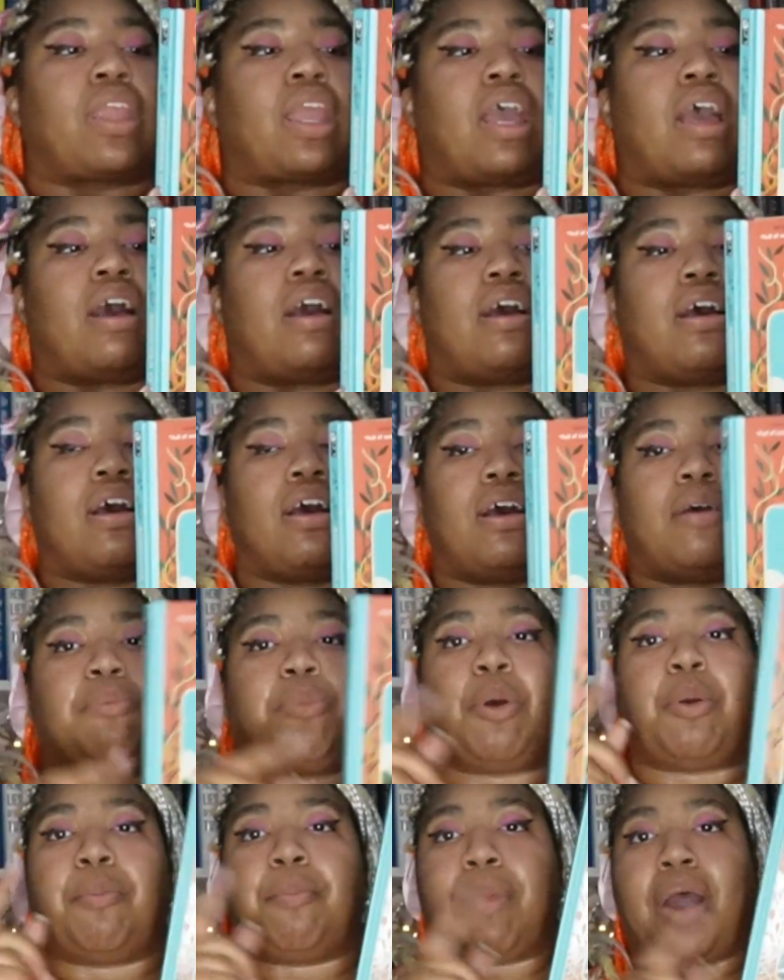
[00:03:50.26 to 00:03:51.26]

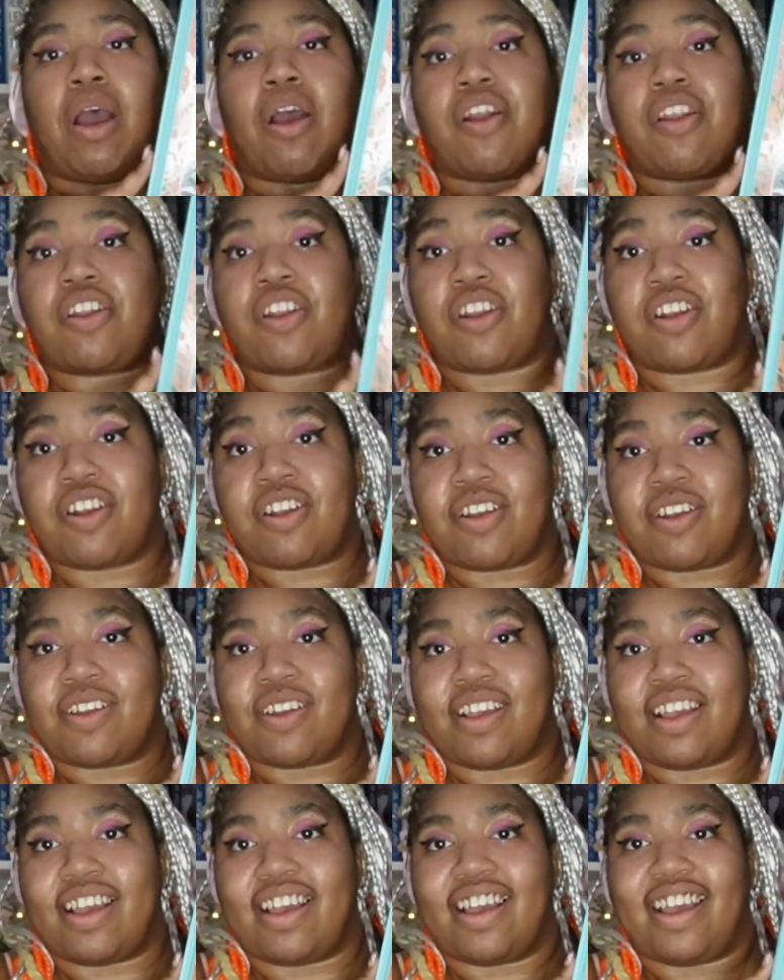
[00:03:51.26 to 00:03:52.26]
Um, my heart hurt.
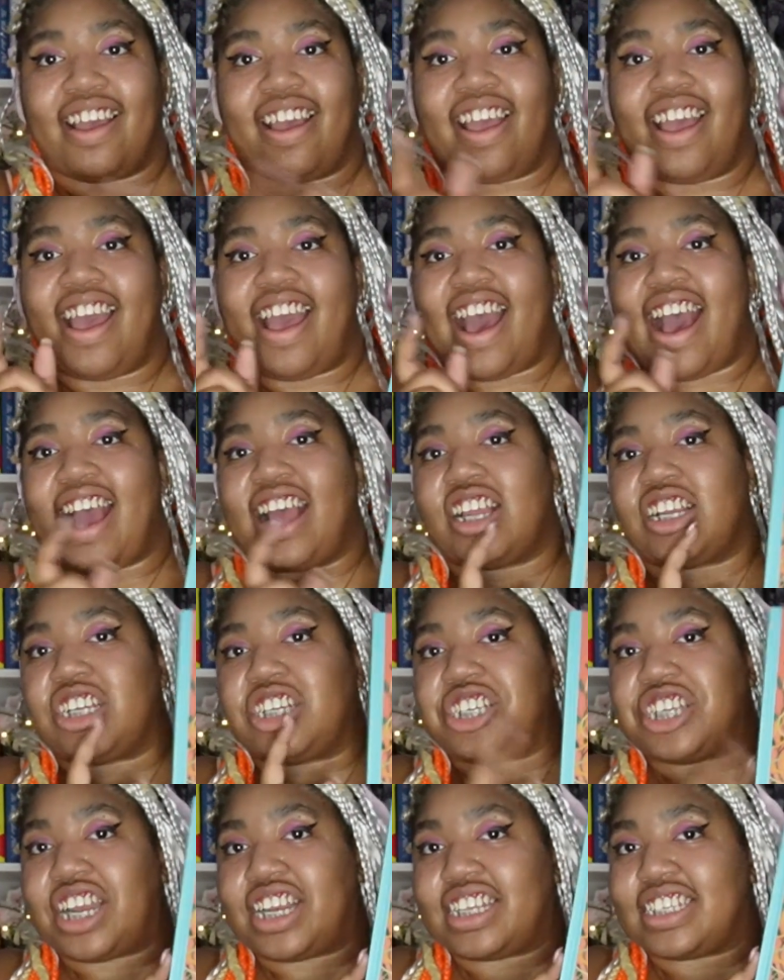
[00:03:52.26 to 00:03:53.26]
I
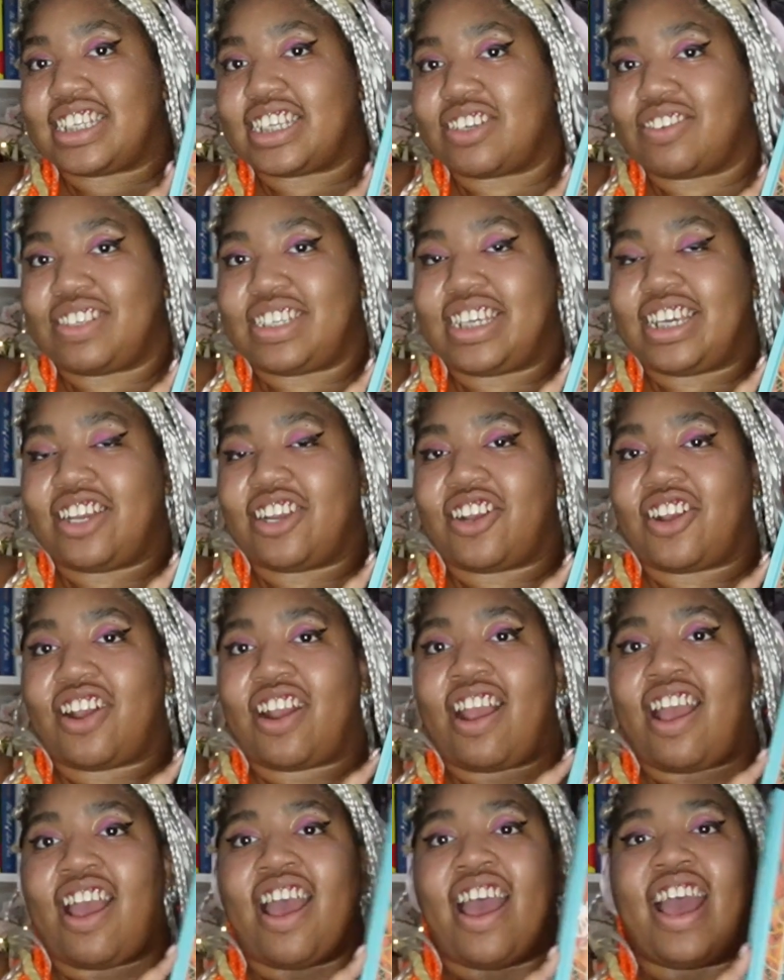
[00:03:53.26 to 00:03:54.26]
shed a single tear.
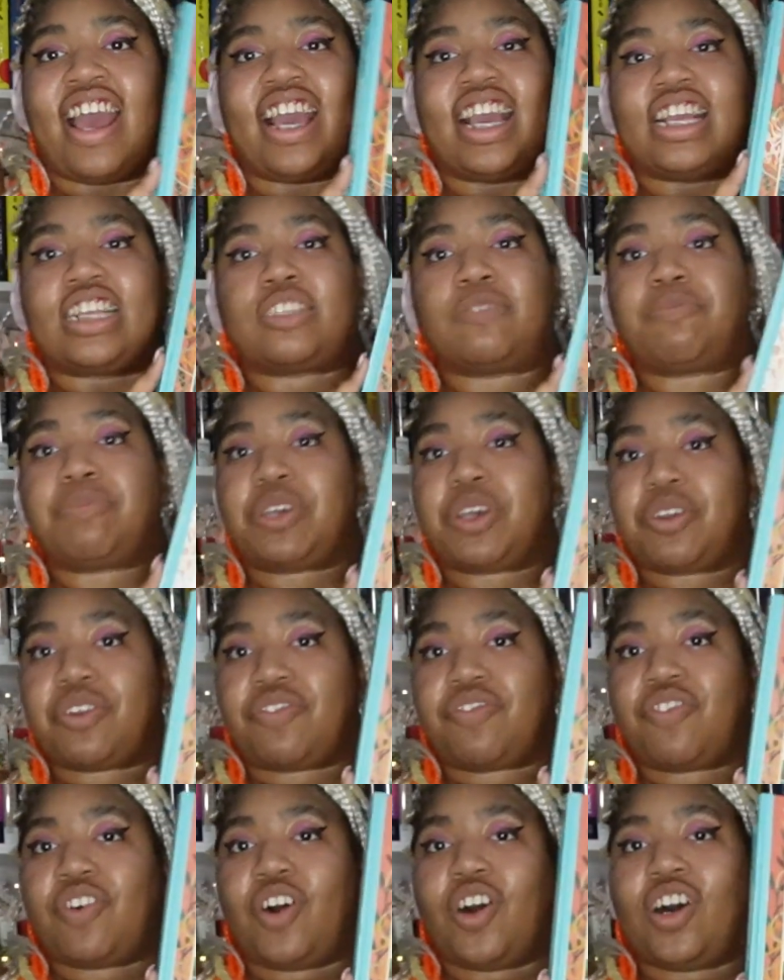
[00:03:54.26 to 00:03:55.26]
It's
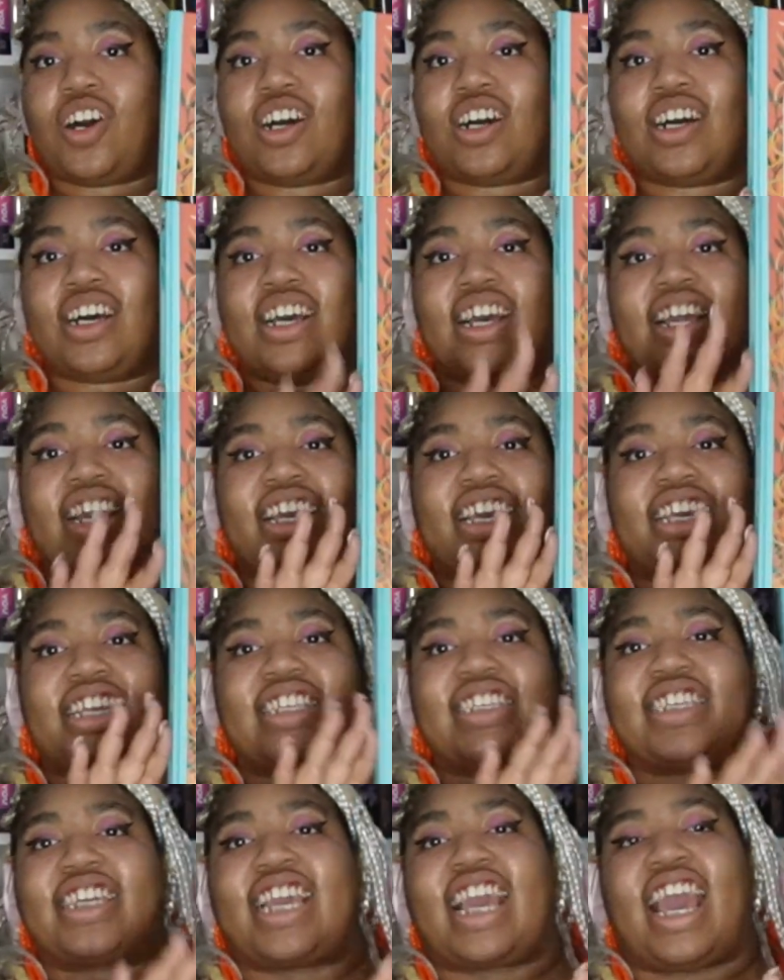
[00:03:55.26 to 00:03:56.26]
beautiful.
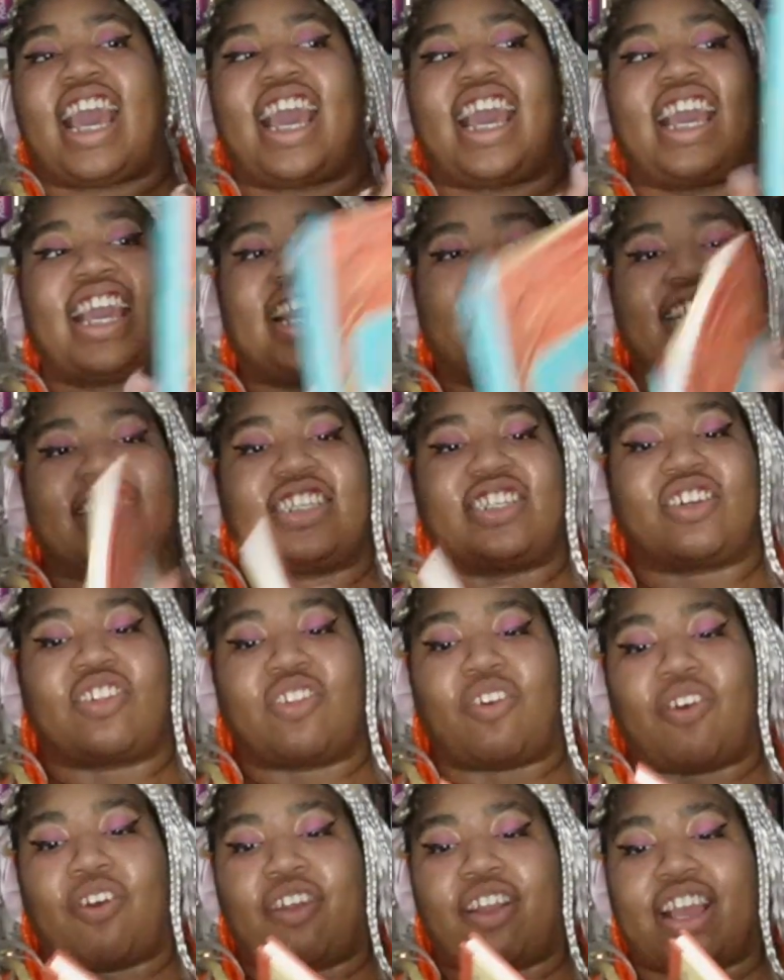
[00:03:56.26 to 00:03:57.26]
It's gay. It's
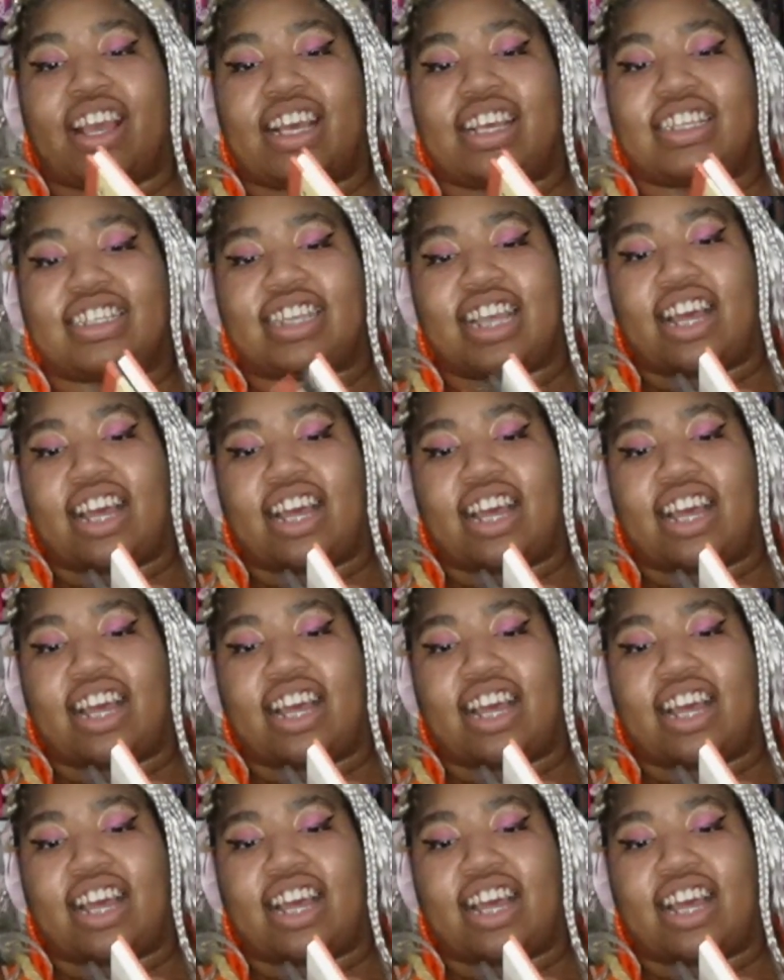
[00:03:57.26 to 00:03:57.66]
glorious.